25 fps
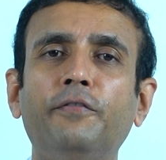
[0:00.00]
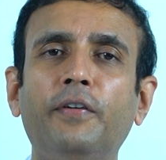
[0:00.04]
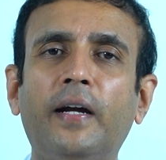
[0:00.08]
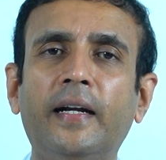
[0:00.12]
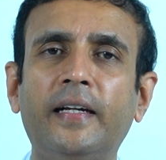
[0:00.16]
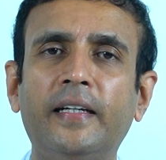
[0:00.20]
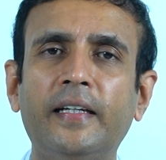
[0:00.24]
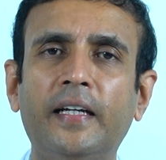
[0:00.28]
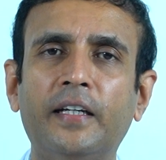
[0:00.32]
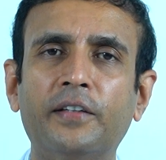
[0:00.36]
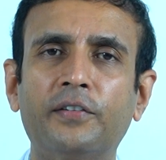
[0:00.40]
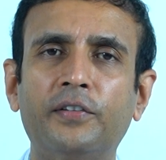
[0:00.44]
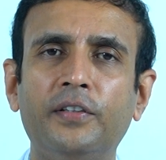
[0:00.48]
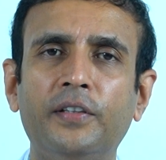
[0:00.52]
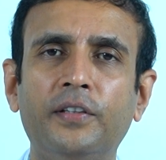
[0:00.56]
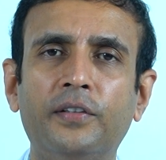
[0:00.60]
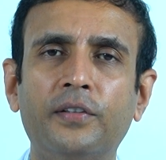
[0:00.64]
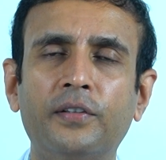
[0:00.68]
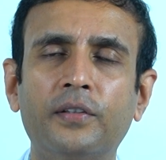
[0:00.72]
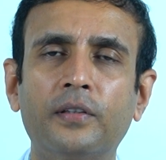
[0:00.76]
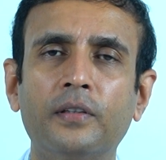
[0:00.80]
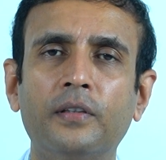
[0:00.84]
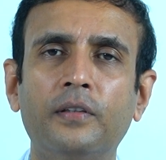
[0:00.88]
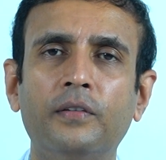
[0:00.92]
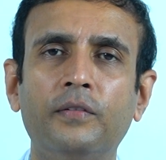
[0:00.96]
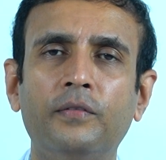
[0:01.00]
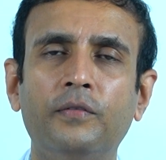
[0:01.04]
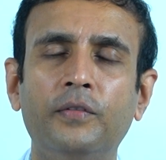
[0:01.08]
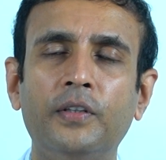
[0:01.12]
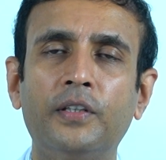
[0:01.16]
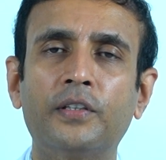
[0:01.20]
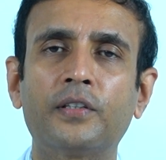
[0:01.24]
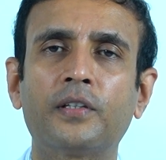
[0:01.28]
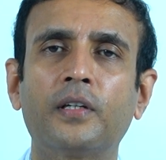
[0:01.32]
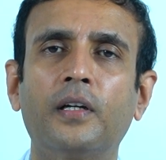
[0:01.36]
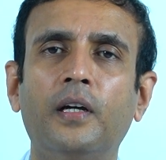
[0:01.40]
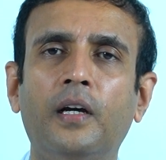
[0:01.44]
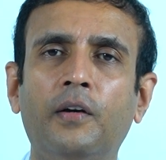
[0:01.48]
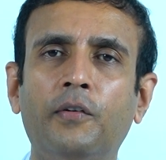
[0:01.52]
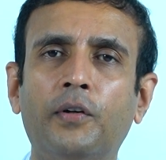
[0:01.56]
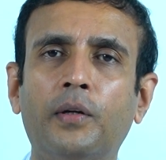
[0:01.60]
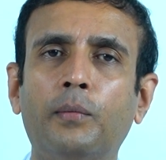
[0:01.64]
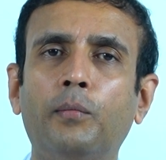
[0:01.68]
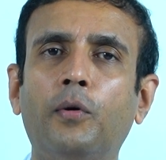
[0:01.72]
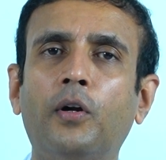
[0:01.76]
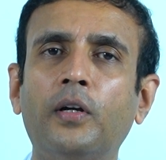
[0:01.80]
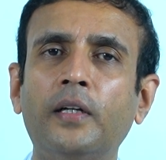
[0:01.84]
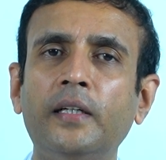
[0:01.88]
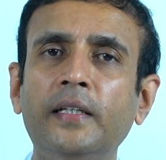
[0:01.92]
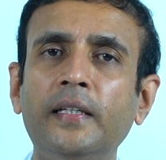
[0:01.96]
fatty acids, which our
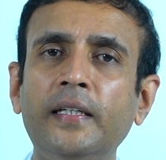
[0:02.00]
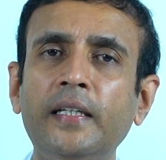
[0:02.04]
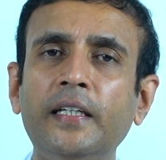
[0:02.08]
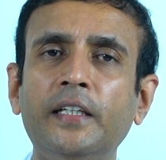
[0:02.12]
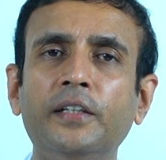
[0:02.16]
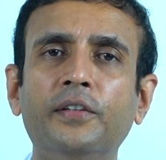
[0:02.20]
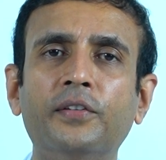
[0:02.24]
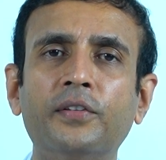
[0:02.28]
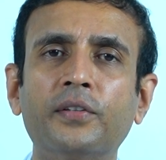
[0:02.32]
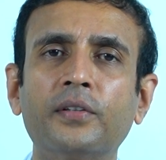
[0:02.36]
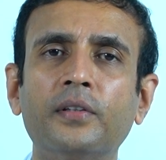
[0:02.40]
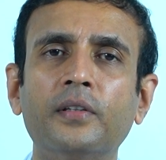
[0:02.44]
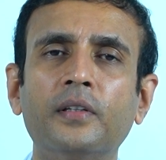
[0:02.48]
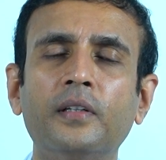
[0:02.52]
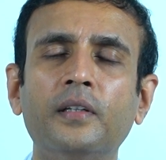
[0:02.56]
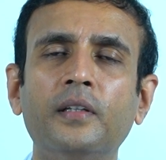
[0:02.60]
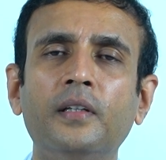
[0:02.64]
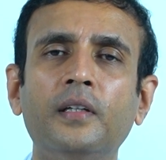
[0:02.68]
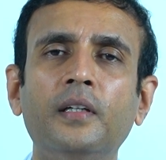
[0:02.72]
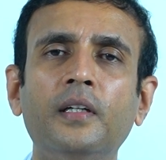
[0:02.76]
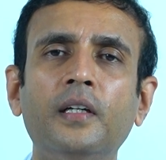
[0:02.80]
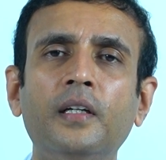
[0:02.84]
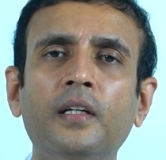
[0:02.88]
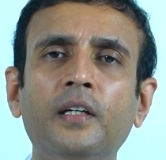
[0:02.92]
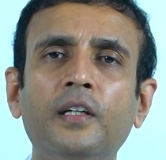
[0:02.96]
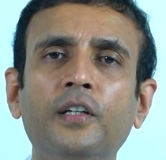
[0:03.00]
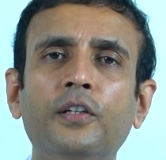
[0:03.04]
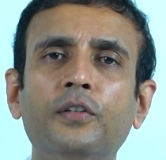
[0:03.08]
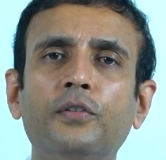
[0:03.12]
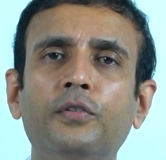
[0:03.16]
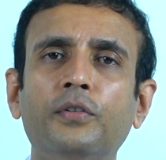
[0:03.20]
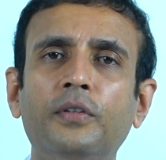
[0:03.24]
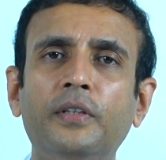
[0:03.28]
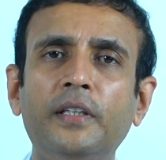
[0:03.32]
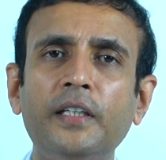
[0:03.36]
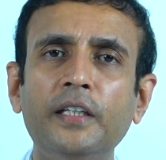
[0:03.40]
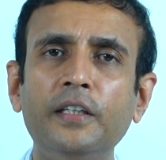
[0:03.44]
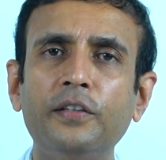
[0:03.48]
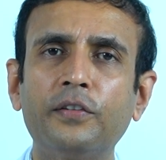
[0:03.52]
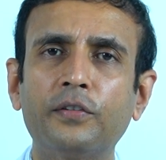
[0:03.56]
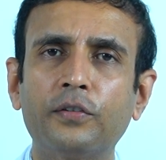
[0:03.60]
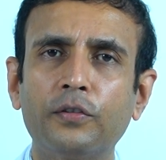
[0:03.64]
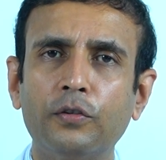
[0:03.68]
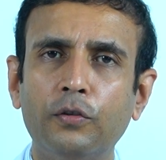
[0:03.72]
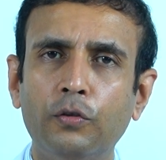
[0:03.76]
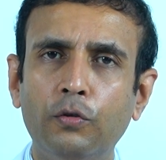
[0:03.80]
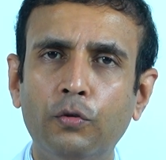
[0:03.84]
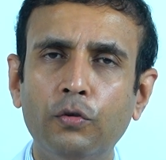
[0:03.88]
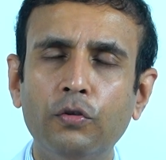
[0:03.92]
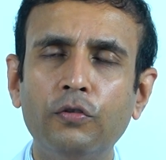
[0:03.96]
body needs. So these
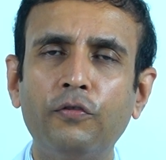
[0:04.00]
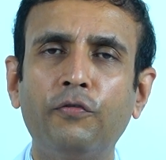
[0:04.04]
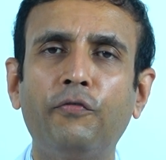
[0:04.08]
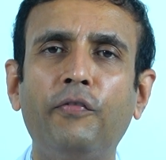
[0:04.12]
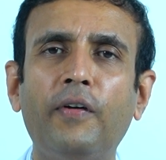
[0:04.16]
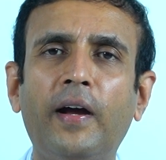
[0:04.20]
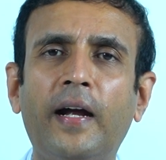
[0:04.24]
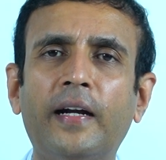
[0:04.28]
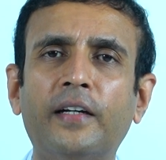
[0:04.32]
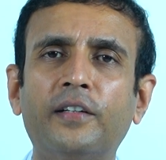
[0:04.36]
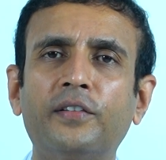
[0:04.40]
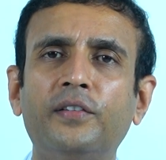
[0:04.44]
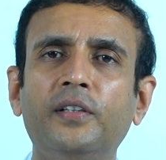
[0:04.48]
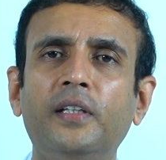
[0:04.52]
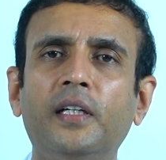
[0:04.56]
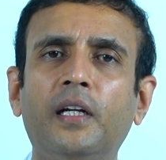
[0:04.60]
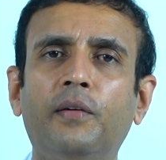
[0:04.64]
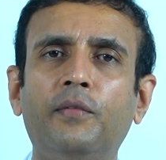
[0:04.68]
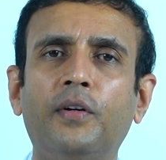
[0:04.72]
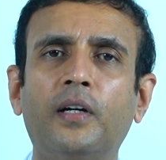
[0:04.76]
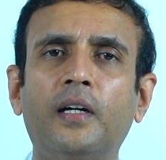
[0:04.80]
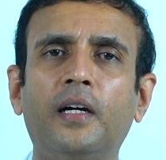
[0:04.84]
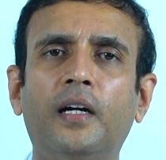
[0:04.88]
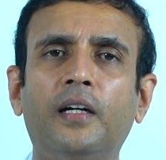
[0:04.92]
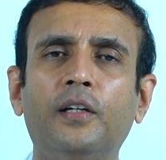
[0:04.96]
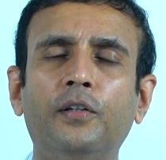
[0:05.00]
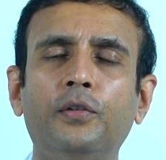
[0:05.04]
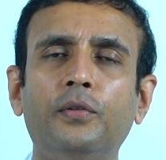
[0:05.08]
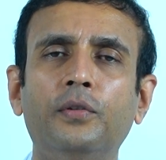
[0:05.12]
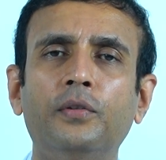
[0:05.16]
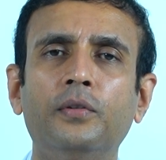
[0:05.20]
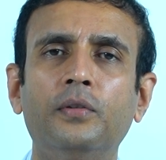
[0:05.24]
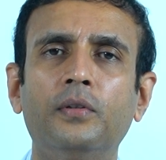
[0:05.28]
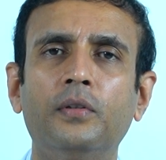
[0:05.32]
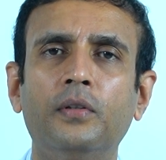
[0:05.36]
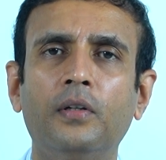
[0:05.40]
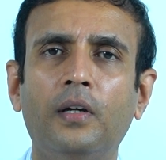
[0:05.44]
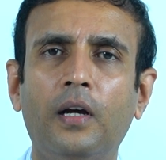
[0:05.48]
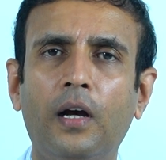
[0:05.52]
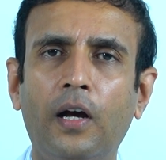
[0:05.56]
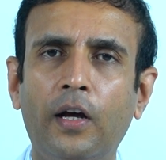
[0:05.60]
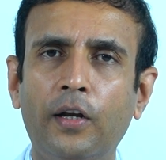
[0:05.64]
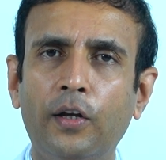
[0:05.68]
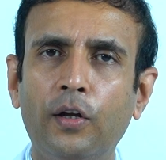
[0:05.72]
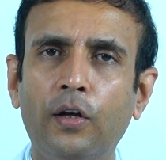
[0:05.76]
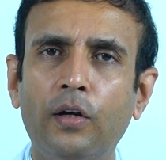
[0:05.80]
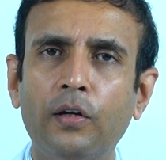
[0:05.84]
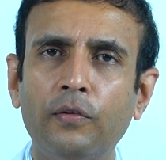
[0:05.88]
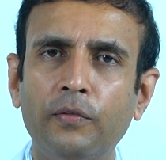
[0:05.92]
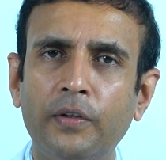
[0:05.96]
good fats in avocado,
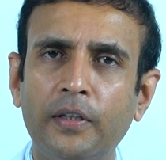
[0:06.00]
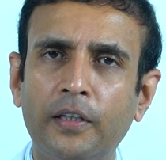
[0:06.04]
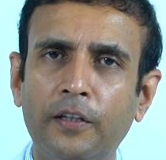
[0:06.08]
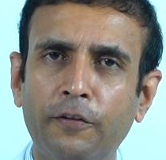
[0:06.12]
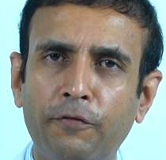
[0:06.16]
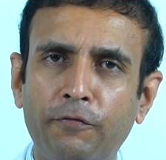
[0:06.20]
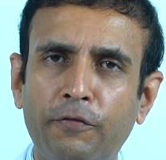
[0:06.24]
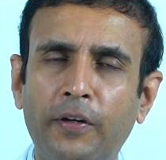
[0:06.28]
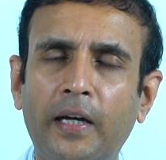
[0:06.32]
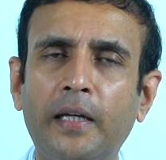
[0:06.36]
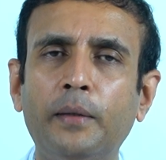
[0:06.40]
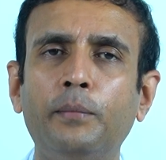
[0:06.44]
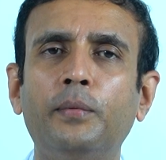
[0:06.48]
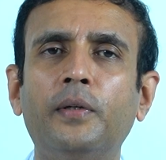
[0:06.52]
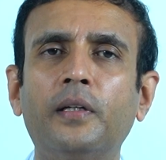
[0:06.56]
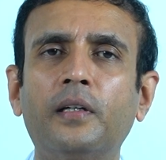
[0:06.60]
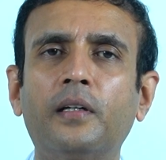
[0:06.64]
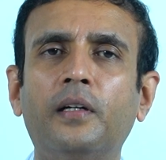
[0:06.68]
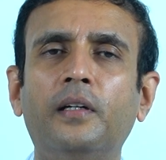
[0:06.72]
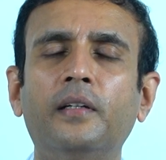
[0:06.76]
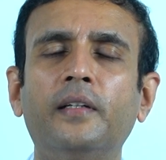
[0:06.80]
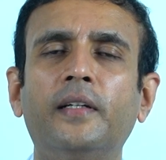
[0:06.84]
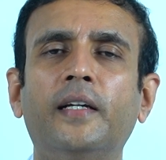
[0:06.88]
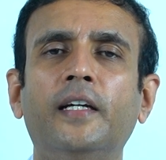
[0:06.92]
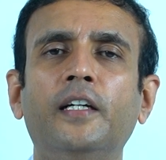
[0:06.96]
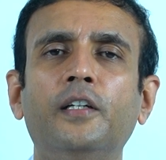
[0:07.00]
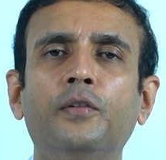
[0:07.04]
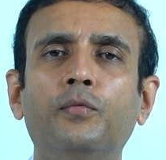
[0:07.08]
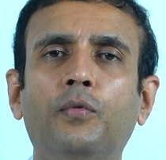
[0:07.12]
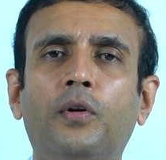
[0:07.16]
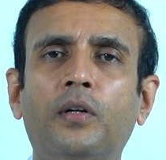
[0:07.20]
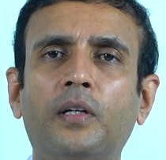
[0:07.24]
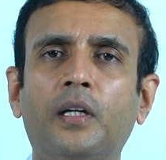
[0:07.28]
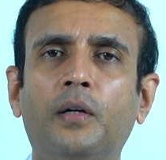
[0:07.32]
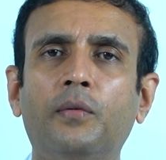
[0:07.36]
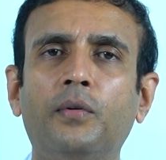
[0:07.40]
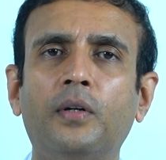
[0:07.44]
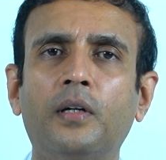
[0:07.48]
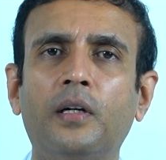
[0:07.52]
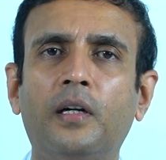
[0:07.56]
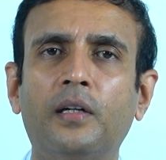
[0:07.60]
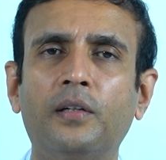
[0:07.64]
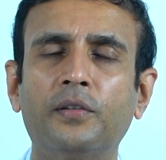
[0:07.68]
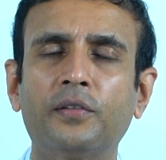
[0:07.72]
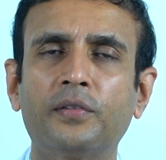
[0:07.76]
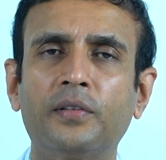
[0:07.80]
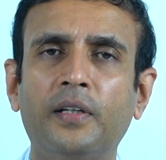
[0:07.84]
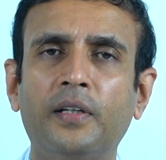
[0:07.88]
along with the fiber content what avocados